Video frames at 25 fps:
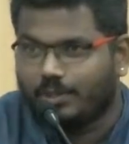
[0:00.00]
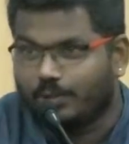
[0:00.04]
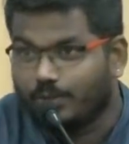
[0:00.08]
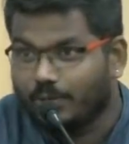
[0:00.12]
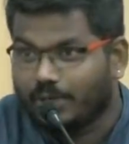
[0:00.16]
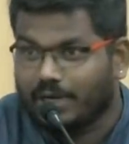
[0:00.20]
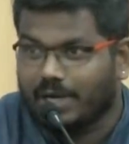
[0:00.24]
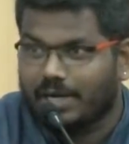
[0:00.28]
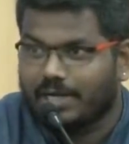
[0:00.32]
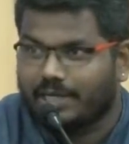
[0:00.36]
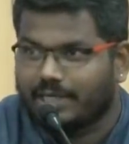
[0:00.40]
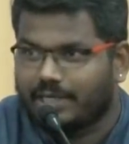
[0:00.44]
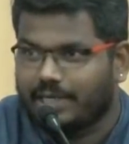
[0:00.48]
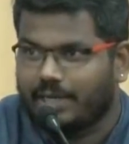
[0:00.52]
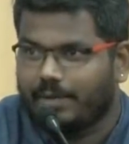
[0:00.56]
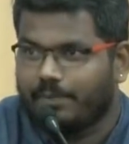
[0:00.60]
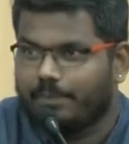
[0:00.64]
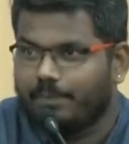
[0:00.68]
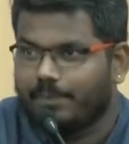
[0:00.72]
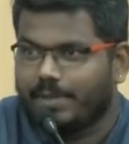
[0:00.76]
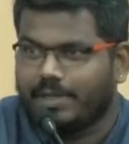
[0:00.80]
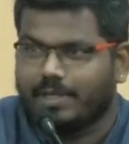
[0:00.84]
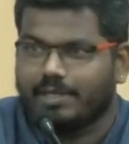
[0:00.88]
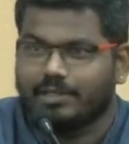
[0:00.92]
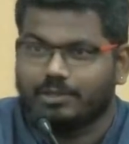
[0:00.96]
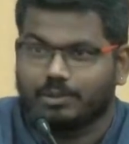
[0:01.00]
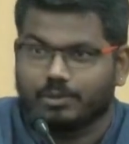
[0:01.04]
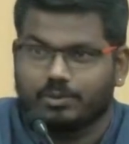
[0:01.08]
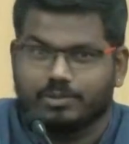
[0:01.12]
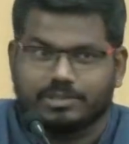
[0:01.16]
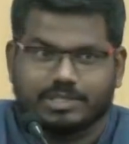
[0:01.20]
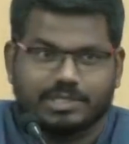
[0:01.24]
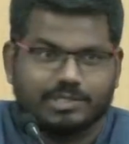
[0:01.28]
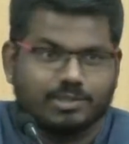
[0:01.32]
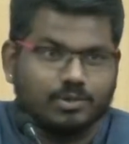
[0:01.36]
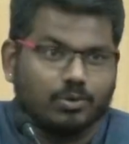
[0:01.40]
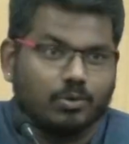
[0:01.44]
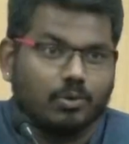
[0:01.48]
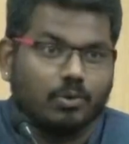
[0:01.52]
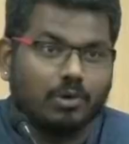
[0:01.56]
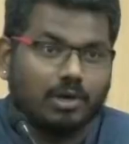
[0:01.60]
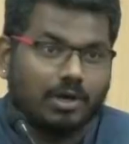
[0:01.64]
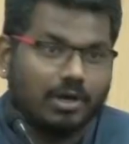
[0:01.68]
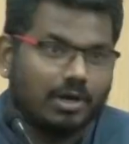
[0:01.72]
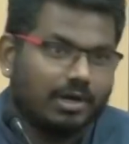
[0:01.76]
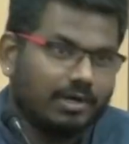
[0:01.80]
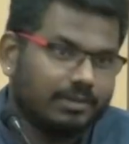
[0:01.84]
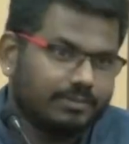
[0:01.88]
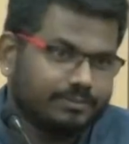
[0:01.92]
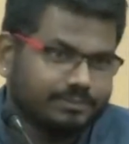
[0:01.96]
You can't keep making the rules as you go
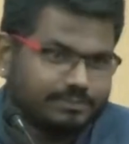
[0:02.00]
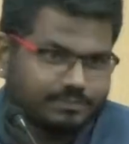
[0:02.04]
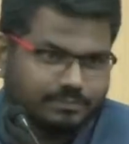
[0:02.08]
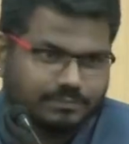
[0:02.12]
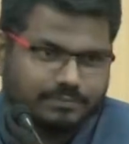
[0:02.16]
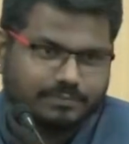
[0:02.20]
along.